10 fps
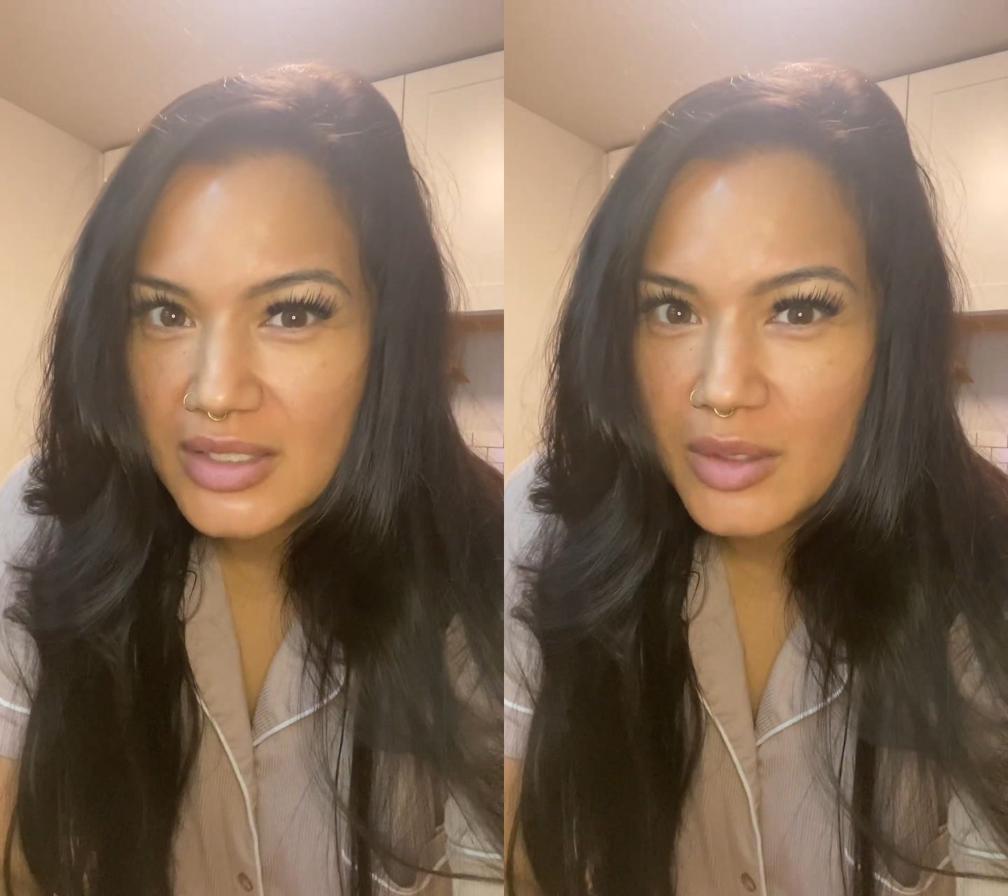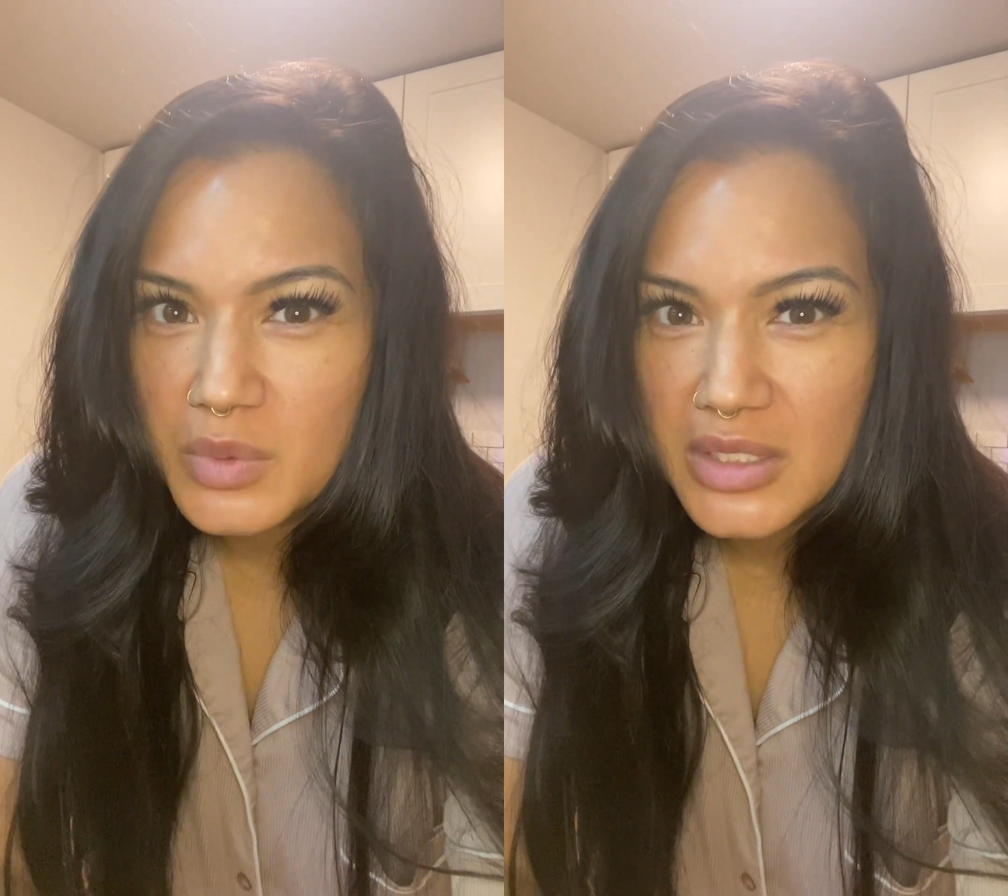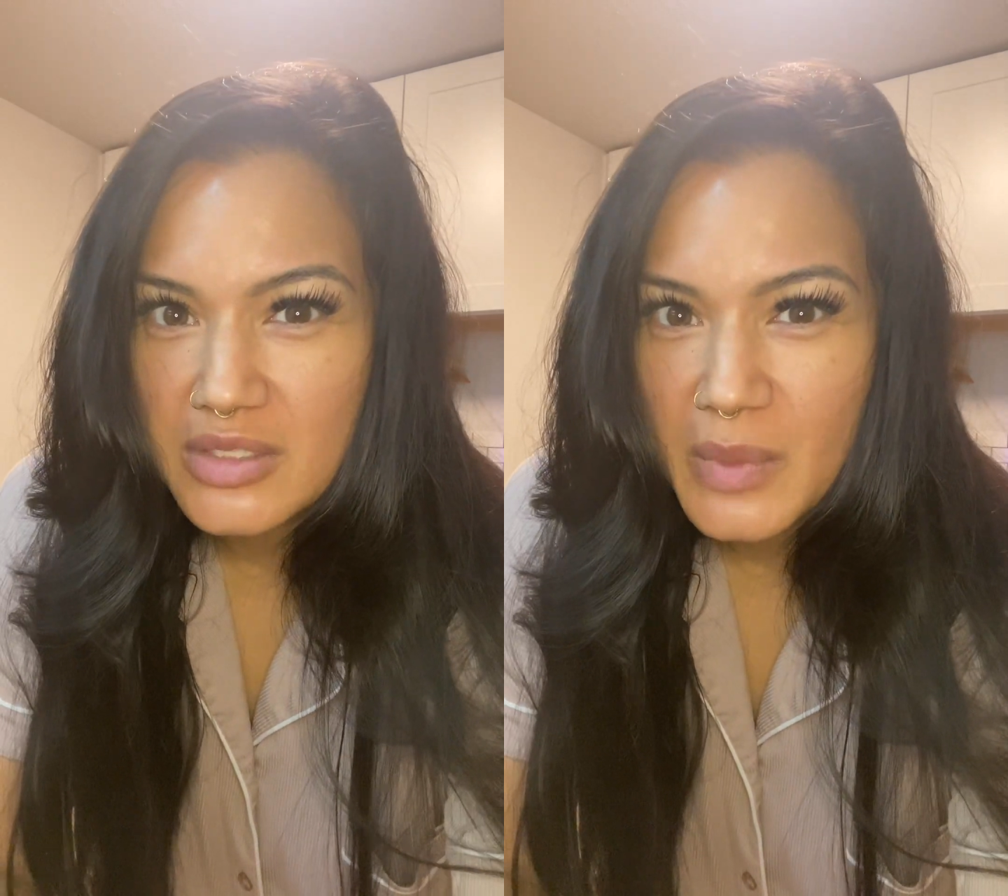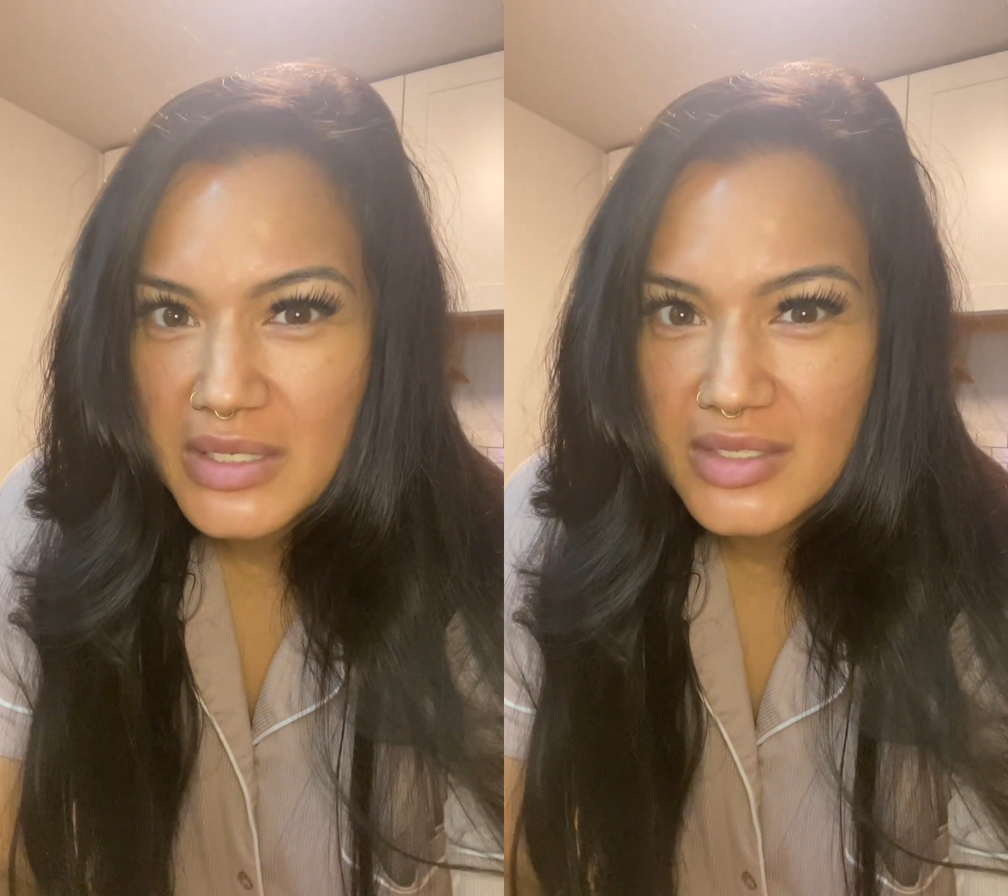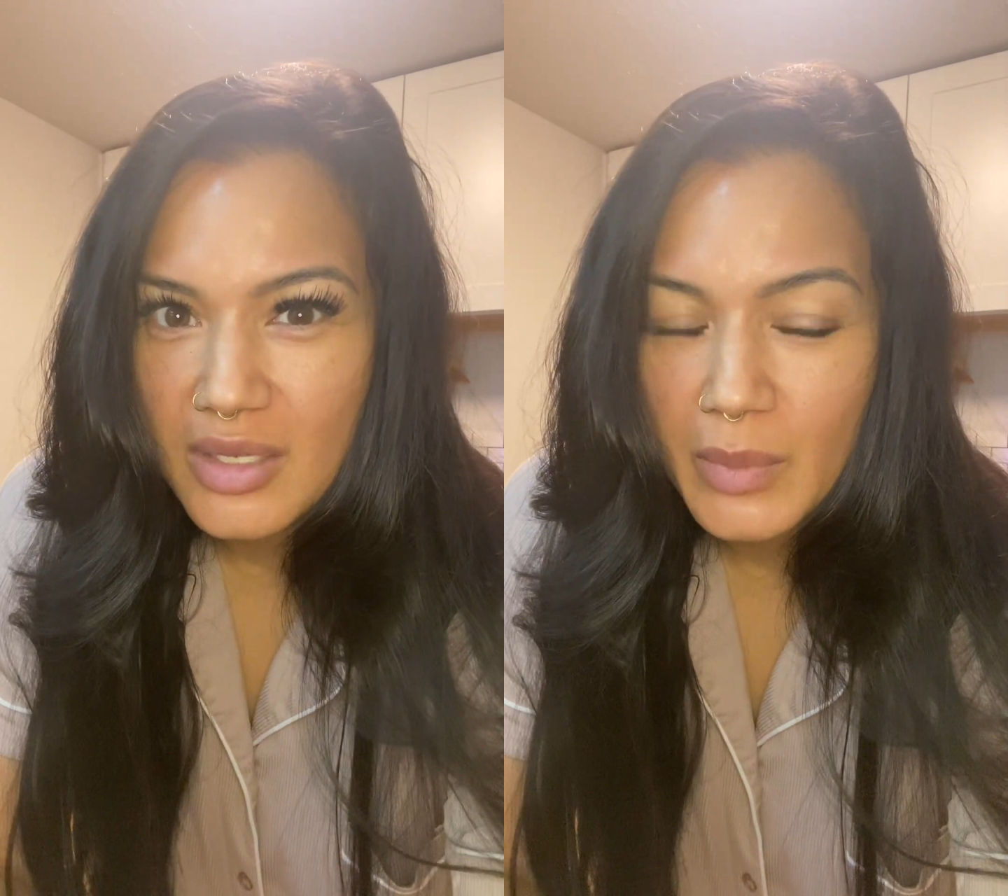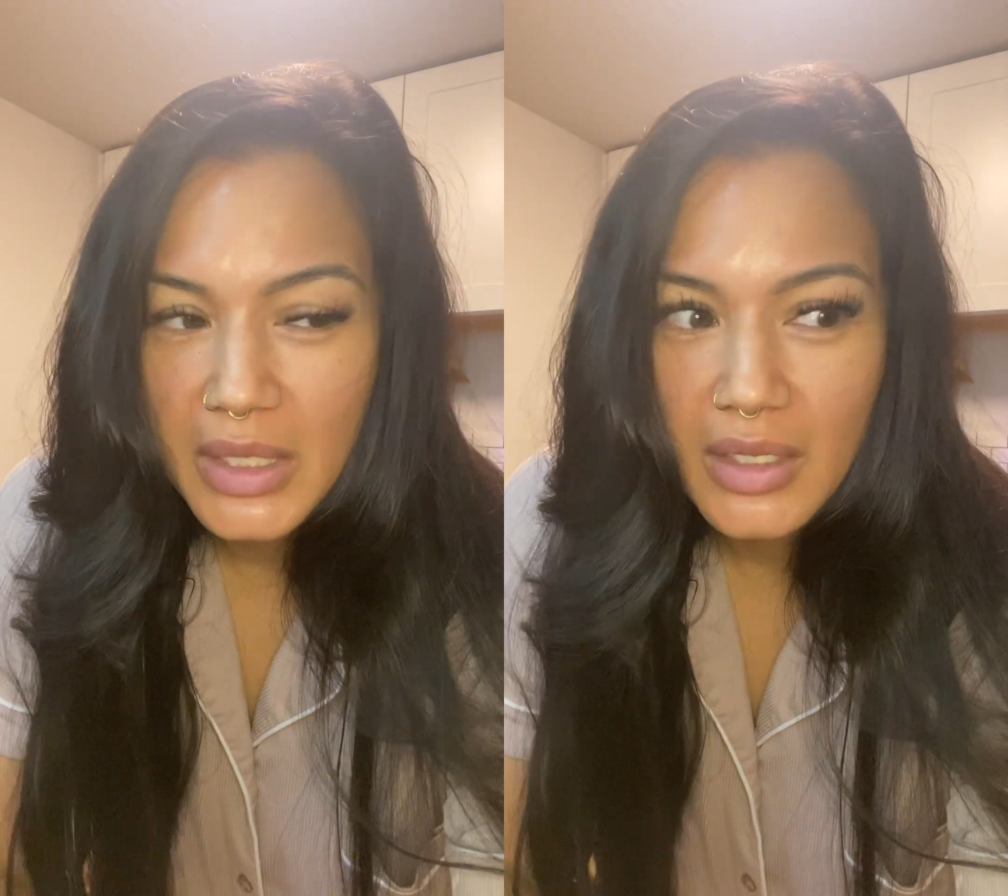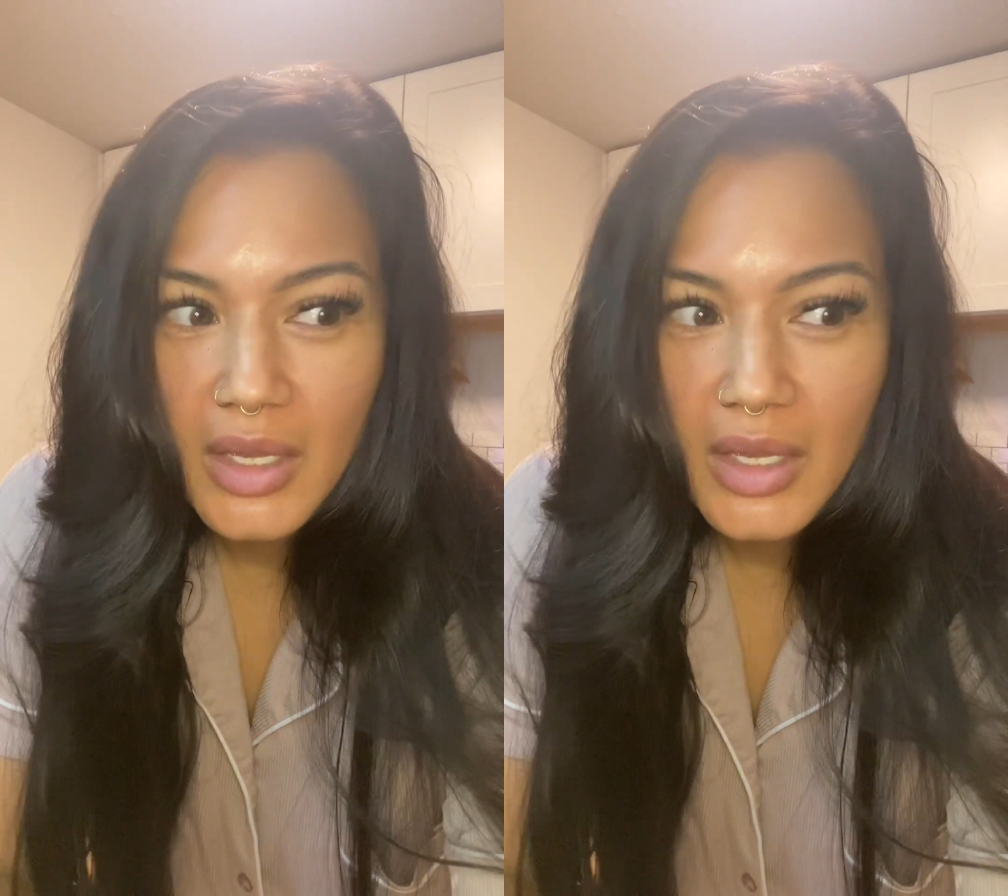upsets my stomach.